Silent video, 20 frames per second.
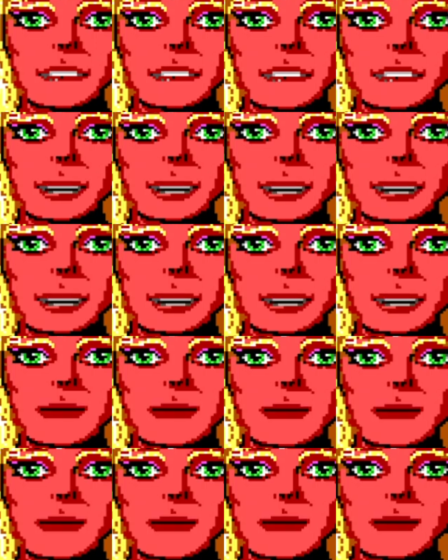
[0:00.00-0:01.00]
sadder
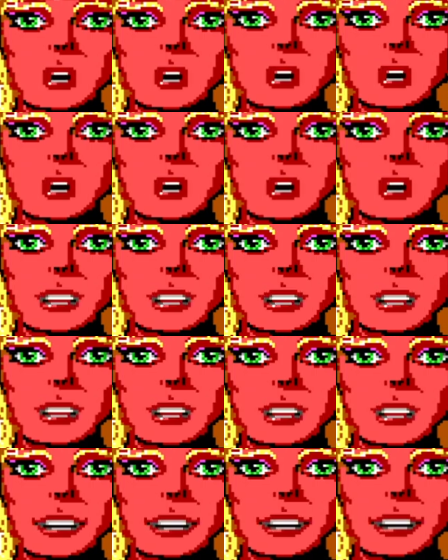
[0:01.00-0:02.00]
than ever. You're
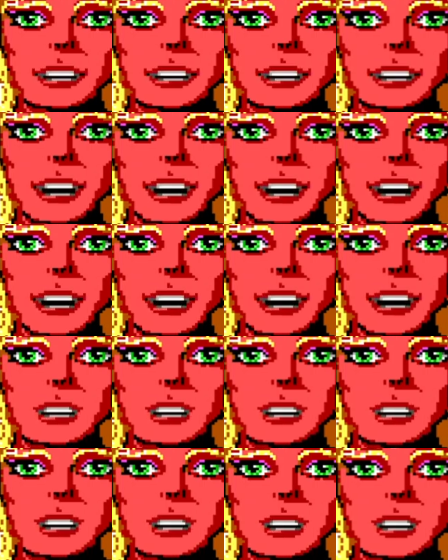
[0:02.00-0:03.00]
wrong, Rosella.
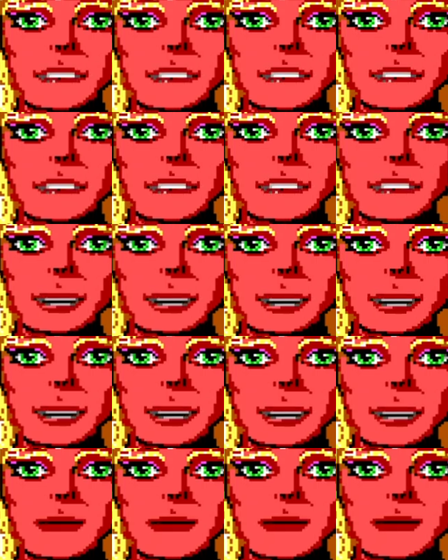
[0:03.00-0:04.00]
You see,
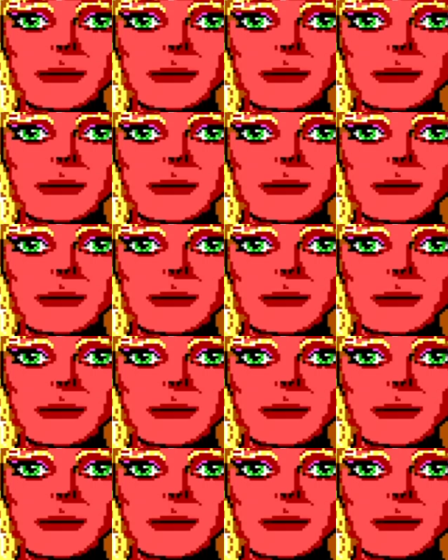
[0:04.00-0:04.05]
I am